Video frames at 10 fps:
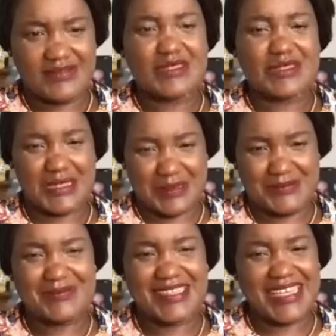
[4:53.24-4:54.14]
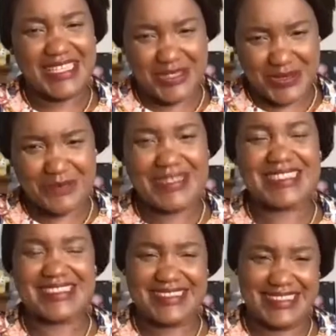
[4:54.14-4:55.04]
Okay. Thank you so
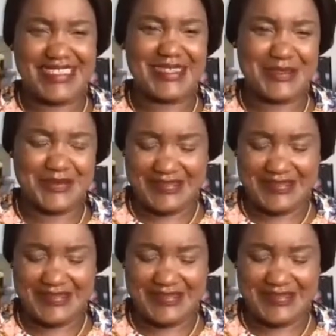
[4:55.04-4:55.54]
much. Thank you.